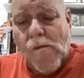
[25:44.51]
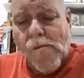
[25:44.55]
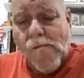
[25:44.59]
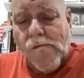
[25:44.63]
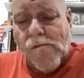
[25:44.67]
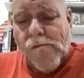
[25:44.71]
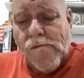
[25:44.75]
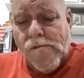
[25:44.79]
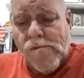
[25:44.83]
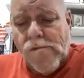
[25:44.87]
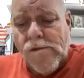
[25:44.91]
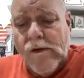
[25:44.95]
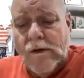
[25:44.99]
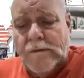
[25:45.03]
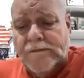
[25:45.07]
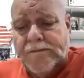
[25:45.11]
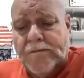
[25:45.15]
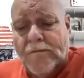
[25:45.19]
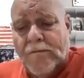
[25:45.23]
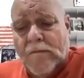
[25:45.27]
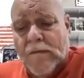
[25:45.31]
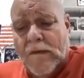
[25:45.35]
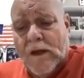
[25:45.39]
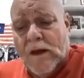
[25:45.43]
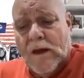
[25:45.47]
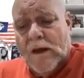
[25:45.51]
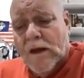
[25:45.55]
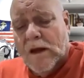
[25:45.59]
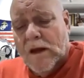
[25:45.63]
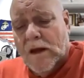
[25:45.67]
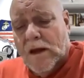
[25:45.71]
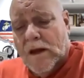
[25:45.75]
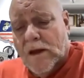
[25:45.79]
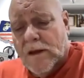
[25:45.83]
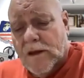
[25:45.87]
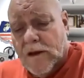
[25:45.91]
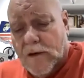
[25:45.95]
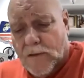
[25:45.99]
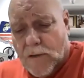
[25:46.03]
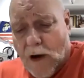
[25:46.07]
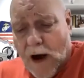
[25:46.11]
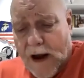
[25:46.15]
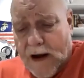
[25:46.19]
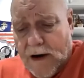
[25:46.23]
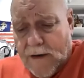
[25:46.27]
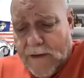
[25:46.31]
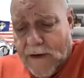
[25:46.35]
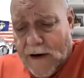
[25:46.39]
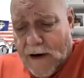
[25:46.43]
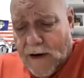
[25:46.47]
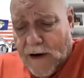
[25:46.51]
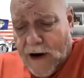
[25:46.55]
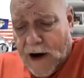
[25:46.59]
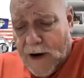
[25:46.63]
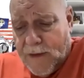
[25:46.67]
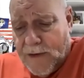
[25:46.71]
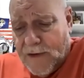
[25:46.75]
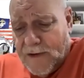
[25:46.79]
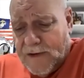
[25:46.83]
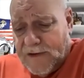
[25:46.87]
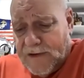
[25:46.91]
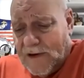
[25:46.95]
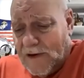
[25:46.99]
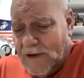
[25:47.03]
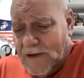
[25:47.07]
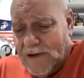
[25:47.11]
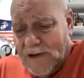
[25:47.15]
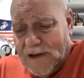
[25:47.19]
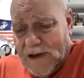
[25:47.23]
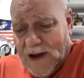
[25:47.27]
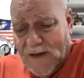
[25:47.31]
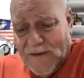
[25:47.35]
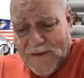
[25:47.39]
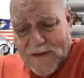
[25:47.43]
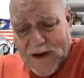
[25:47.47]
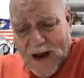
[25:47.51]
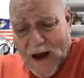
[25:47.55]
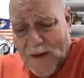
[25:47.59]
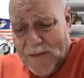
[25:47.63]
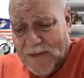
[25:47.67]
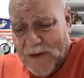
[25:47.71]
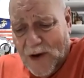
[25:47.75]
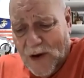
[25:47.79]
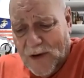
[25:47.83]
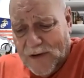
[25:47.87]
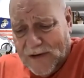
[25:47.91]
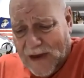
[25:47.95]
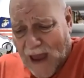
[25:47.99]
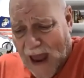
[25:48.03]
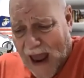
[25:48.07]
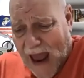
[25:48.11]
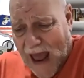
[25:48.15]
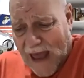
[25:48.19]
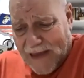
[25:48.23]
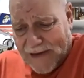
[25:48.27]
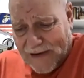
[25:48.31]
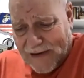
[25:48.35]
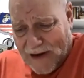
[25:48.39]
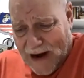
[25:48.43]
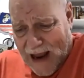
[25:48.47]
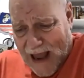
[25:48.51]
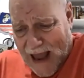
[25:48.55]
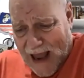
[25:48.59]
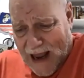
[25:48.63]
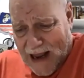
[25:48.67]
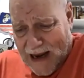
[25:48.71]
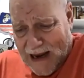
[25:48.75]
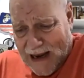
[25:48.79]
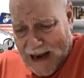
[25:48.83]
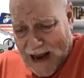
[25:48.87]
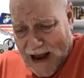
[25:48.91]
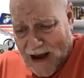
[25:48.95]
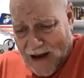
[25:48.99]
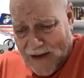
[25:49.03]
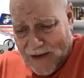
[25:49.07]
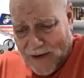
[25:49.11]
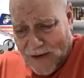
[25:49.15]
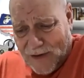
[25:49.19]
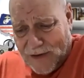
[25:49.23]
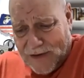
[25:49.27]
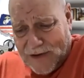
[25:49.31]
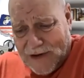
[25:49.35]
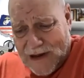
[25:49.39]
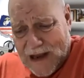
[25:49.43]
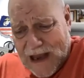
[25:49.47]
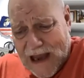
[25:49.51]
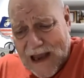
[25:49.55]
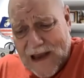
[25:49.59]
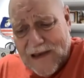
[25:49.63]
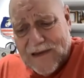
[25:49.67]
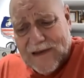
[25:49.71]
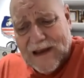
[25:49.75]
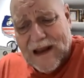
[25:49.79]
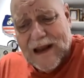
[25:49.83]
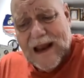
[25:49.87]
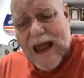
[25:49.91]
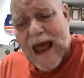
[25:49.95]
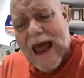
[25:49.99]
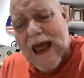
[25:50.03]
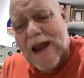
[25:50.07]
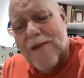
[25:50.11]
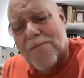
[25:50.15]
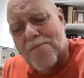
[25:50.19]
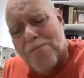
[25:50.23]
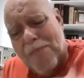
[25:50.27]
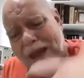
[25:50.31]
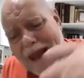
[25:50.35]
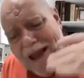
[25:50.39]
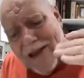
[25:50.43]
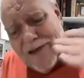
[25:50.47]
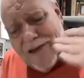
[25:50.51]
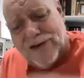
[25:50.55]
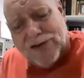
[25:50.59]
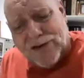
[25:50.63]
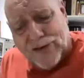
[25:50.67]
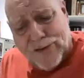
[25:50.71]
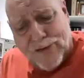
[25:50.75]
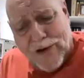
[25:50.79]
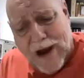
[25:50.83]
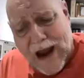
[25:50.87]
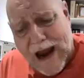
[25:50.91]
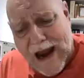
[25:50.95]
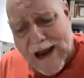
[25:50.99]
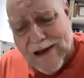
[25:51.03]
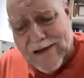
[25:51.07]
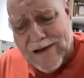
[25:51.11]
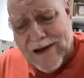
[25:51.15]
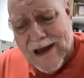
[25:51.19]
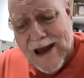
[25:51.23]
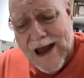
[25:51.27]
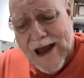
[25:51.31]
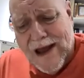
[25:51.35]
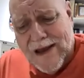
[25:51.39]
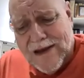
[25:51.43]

the writer here, Hebrews, says, lift up those hands that are hanging down, those knees, and make straight